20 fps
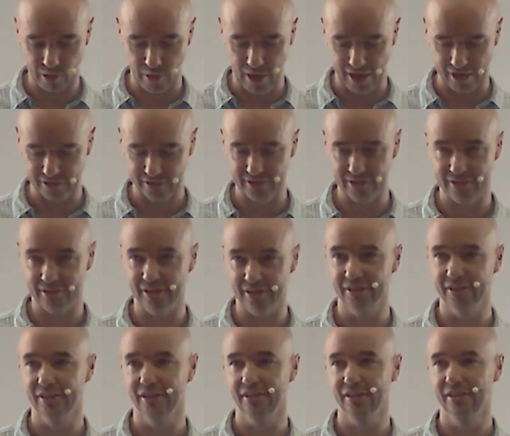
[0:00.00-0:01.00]
request,
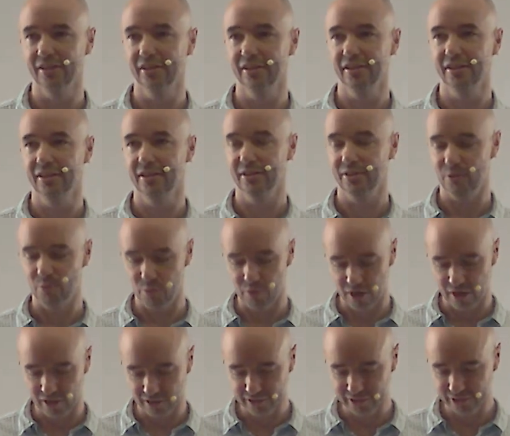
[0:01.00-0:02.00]

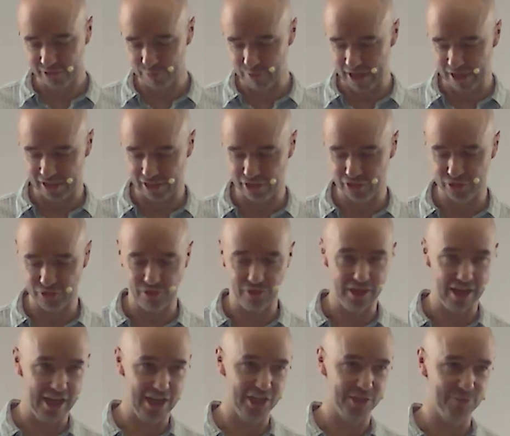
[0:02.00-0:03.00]
whilst making
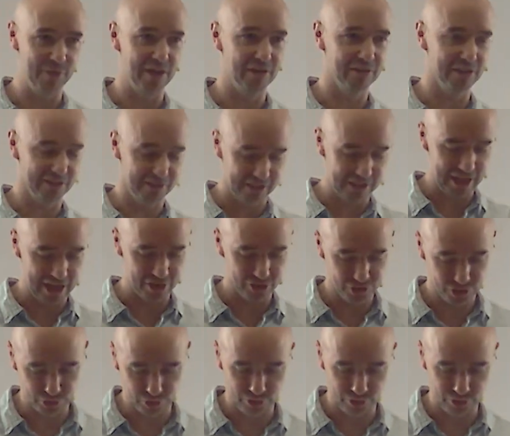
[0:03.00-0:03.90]
sure that Ishmael doesn't get